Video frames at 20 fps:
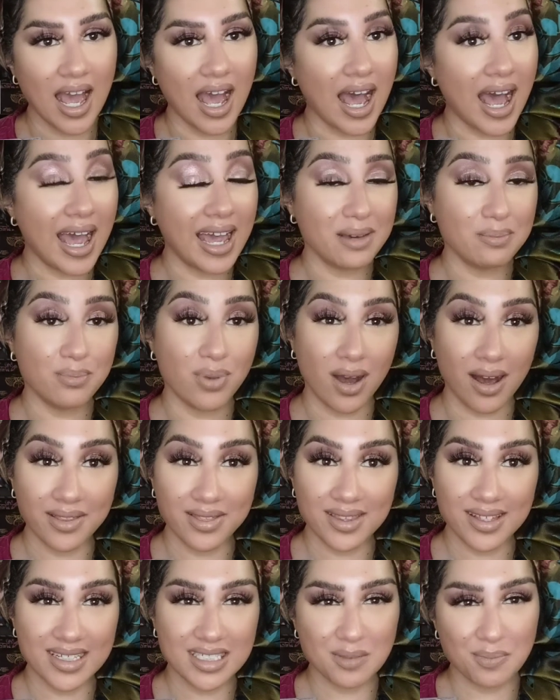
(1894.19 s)
I bought
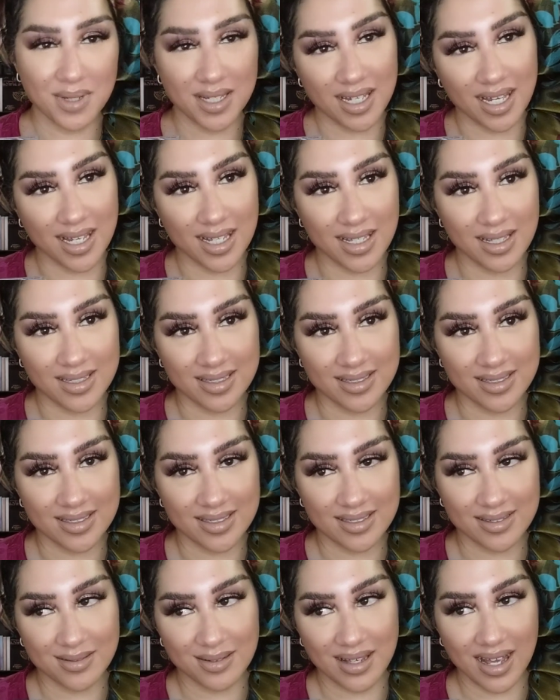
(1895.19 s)
this
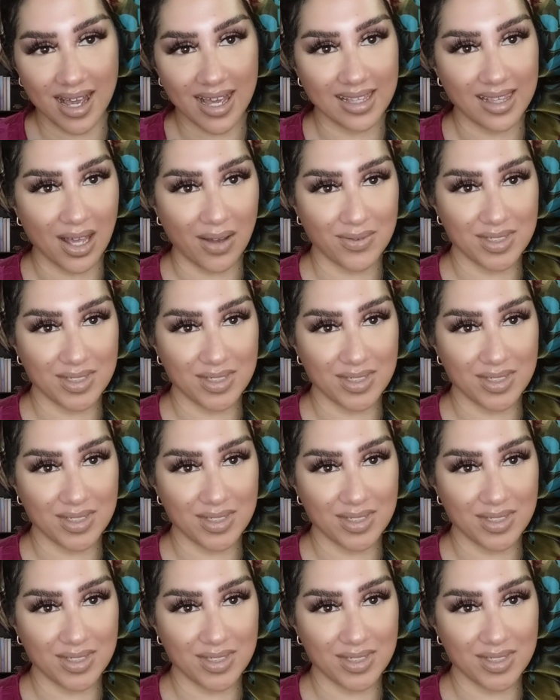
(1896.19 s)
because I love